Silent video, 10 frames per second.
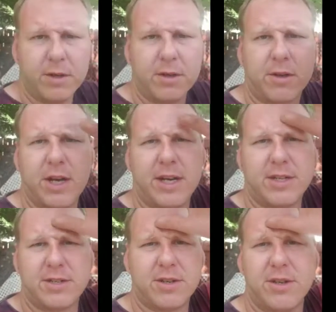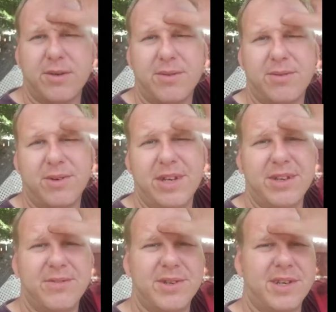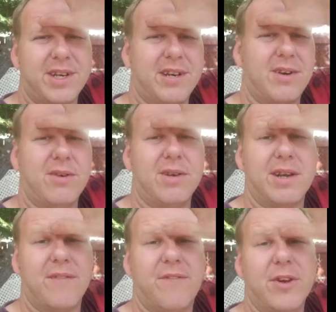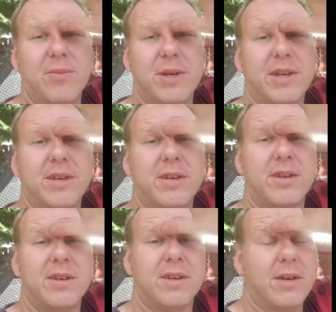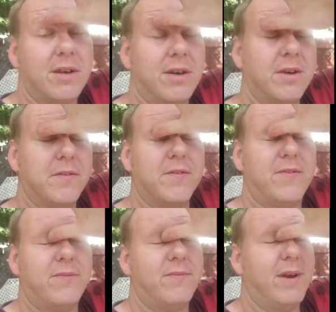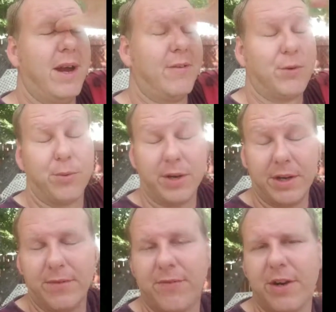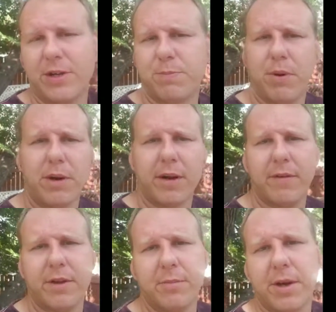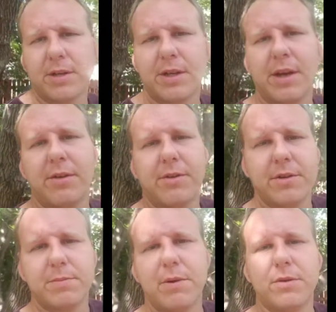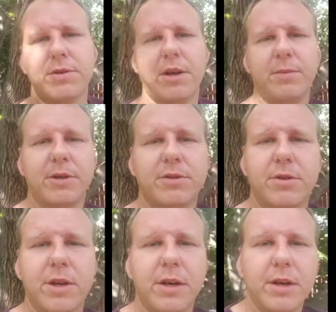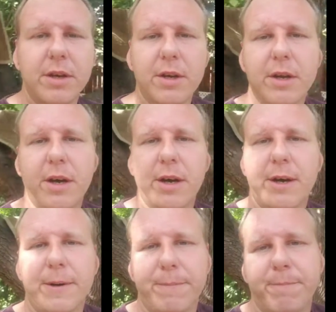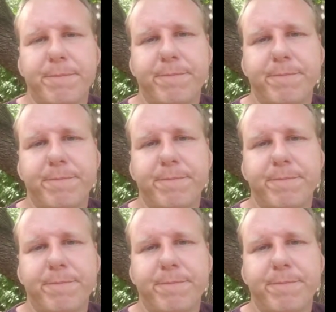Okay, so we didn't really get a whole lot of filming of after we finished putting everything back together on this motor job yesterday. To